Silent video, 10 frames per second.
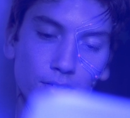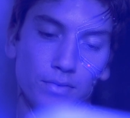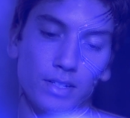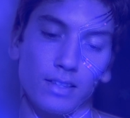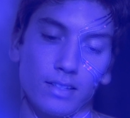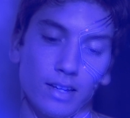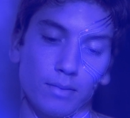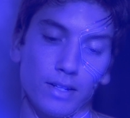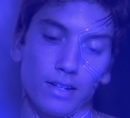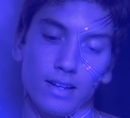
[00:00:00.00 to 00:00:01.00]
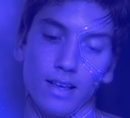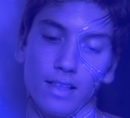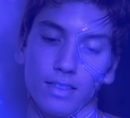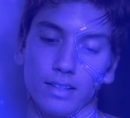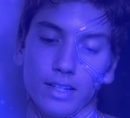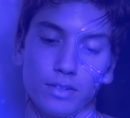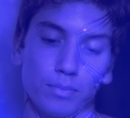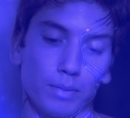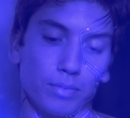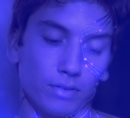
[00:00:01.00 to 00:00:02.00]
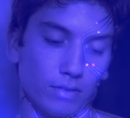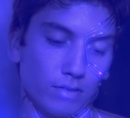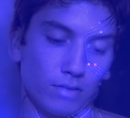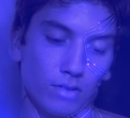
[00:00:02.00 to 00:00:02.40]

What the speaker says: 15th segment, The Lesser Peoples.